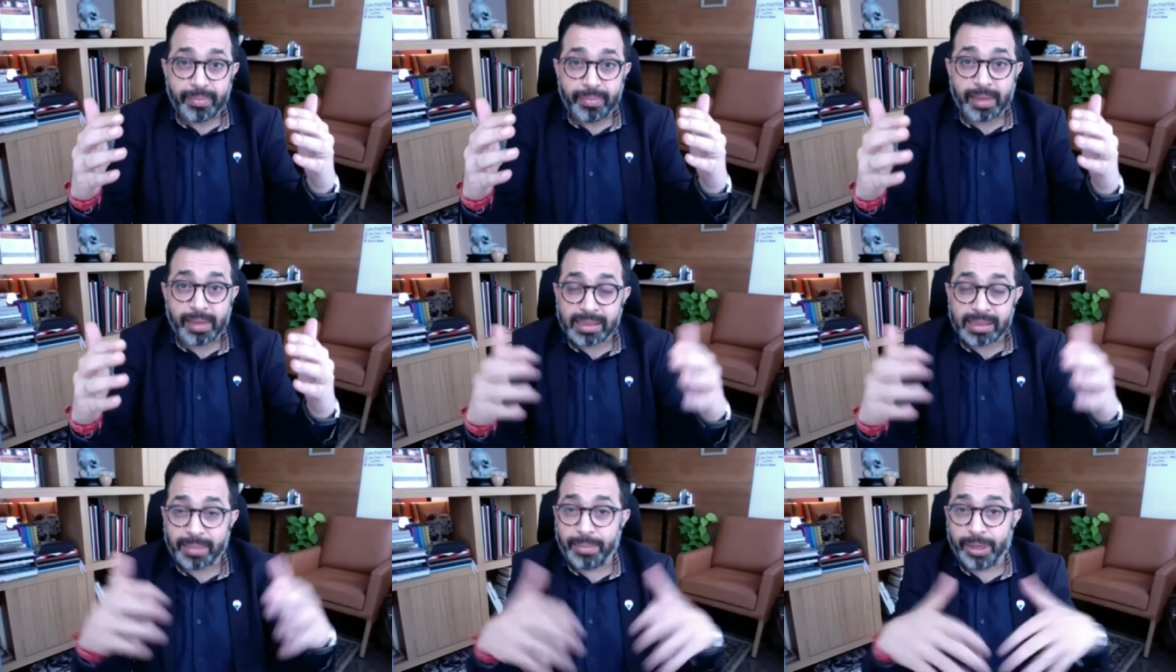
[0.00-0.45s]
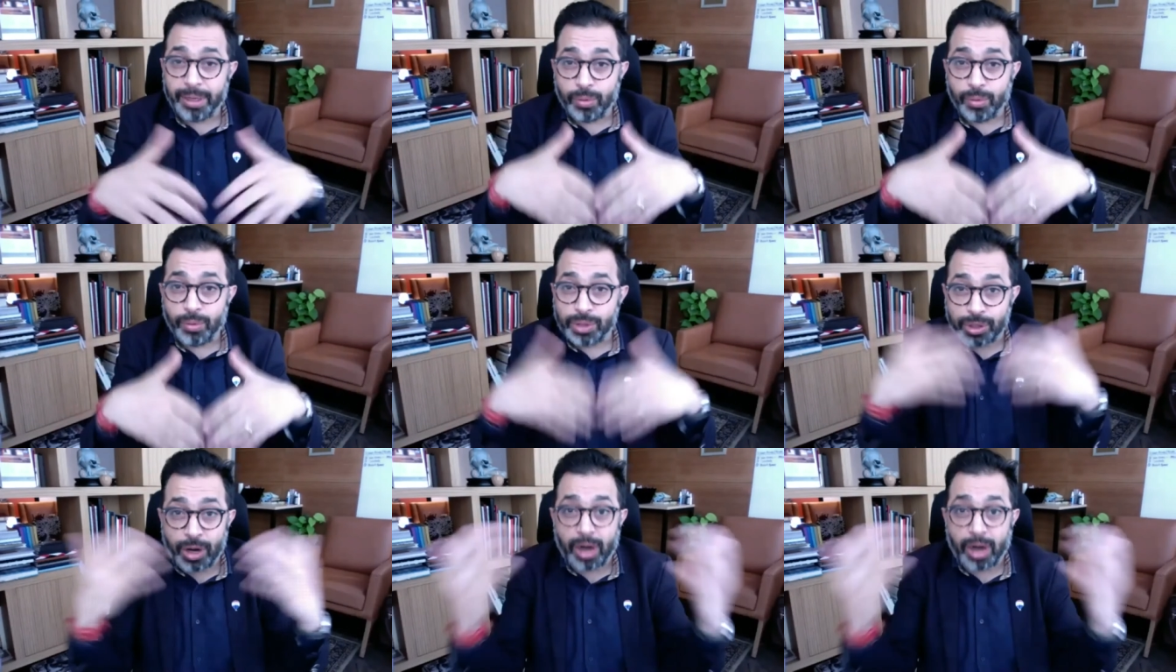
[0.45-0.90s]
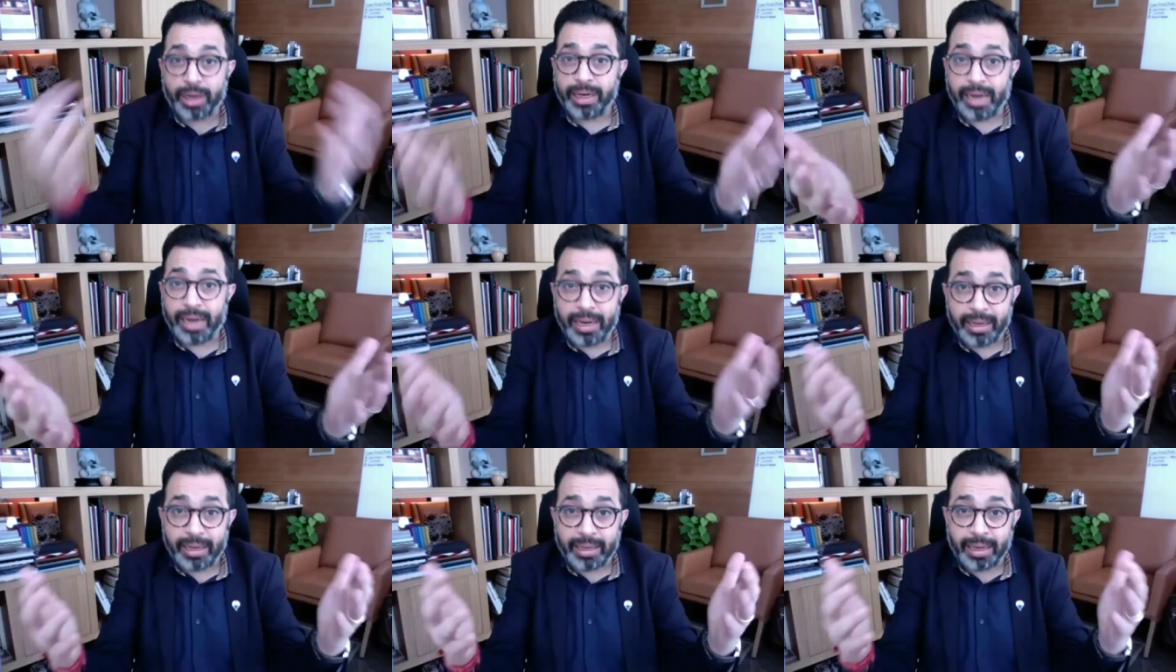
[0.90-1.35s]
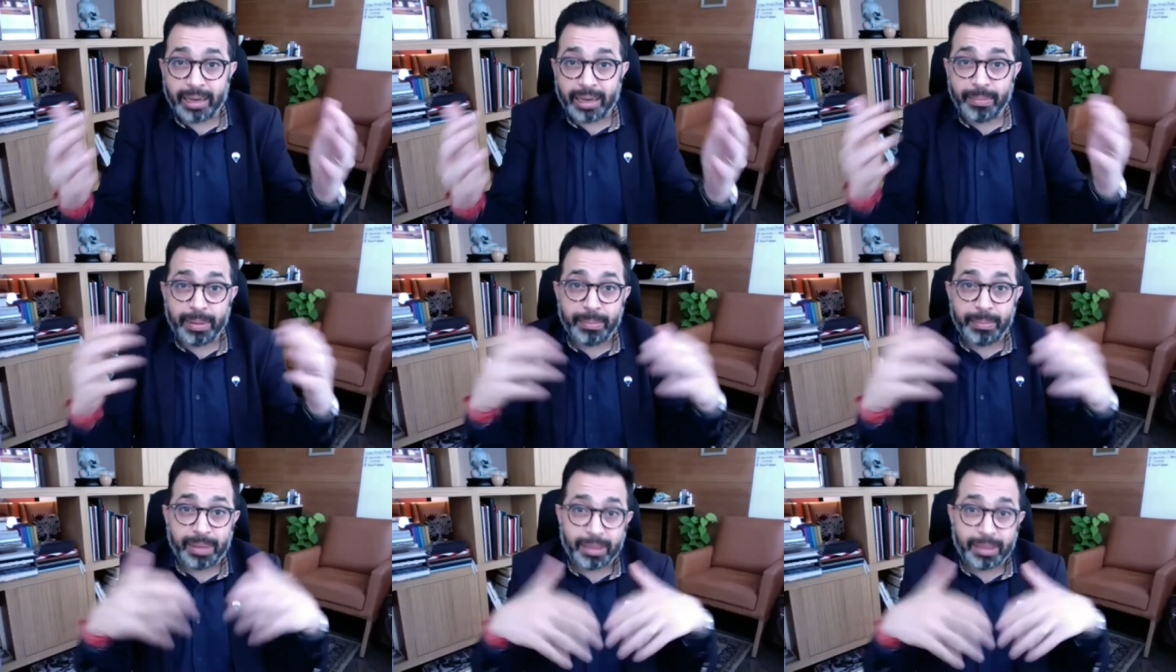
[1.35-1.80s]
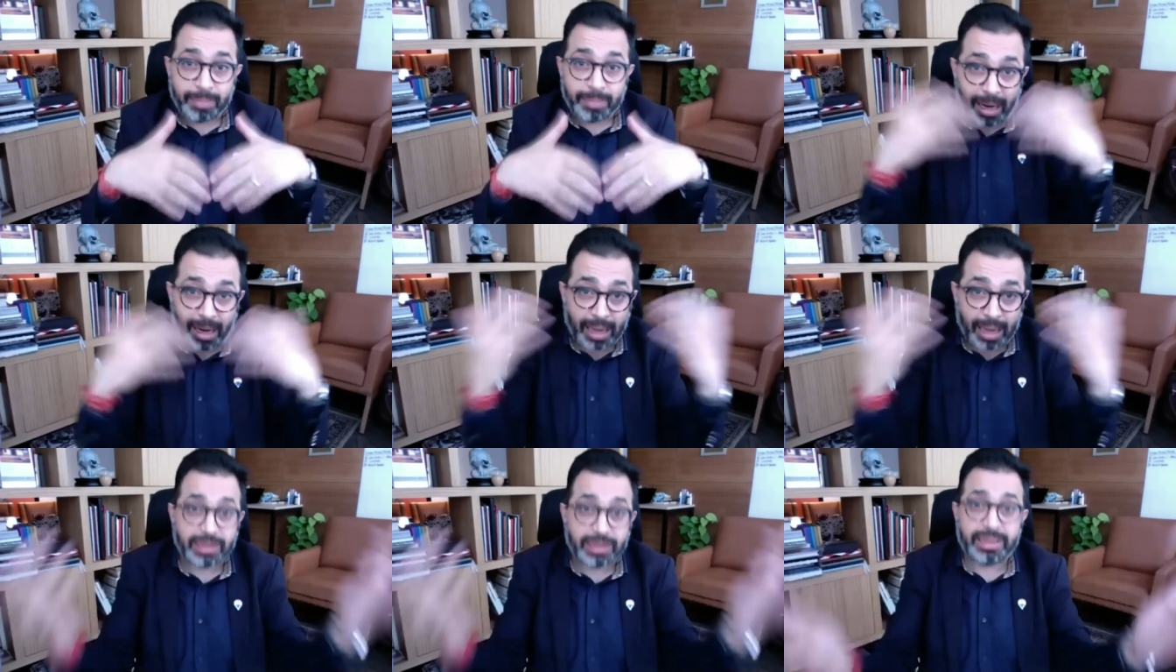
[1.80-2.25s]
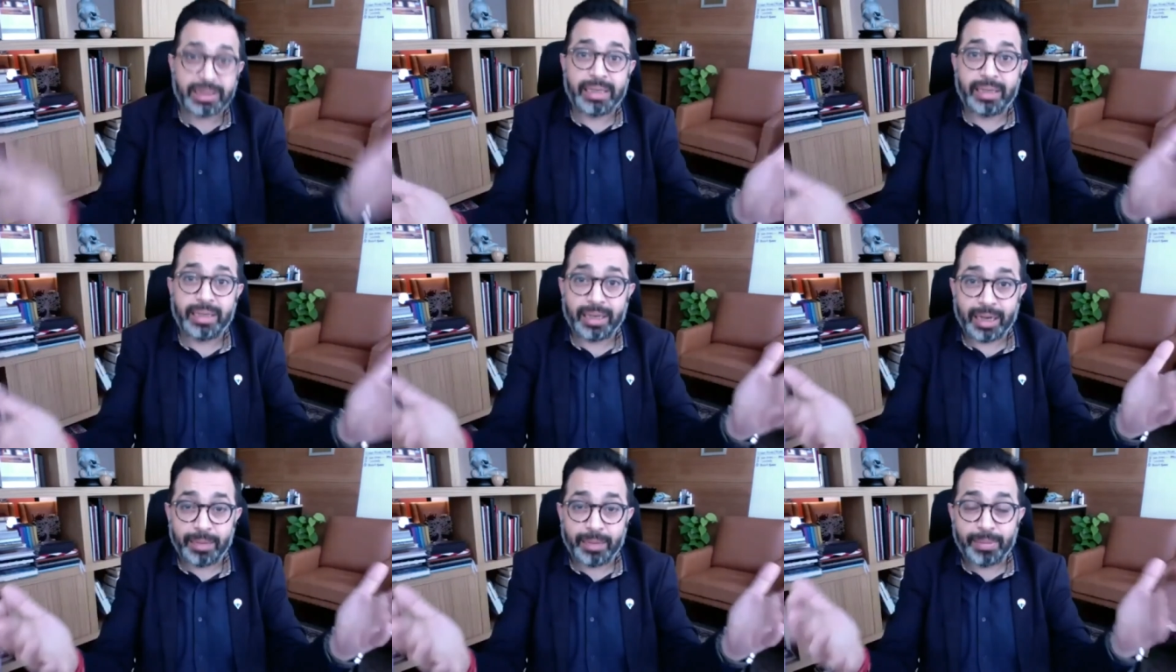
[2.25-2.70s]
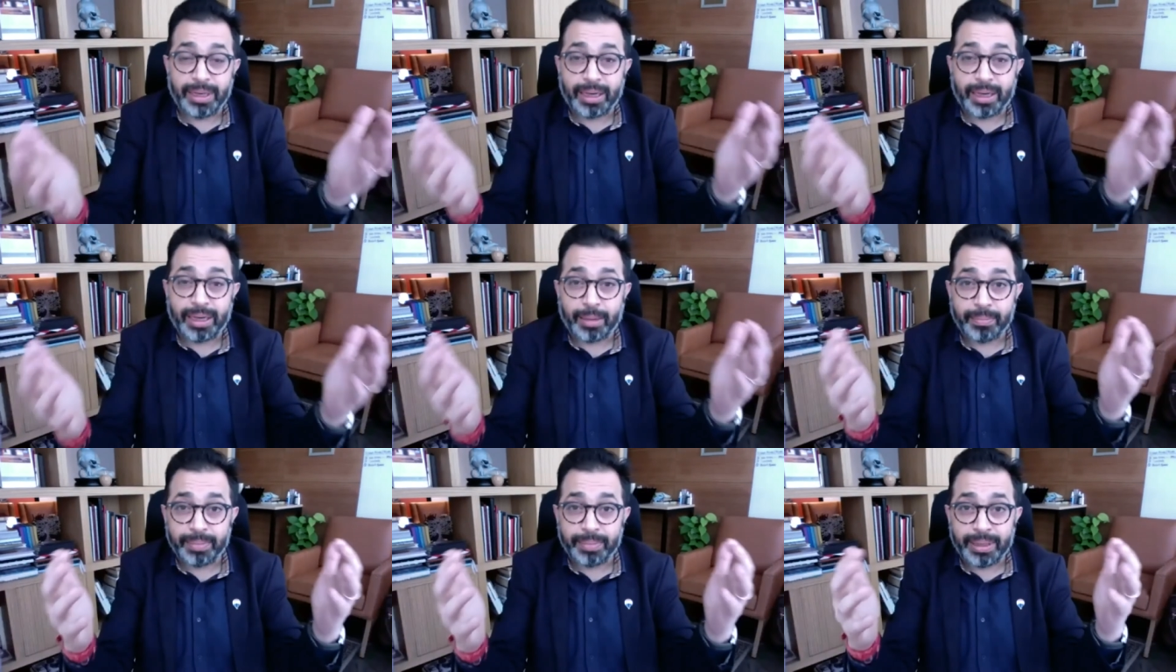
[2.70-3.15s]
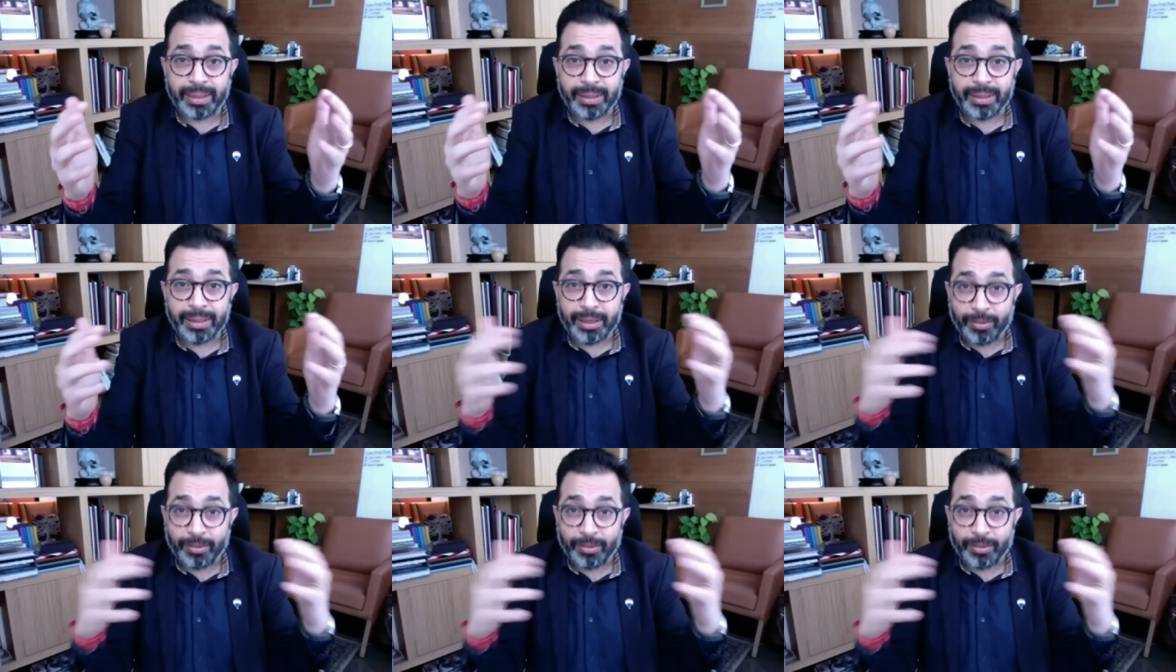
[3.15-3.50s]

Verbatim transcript: somebody who was not in entertainment became the largest entertainment company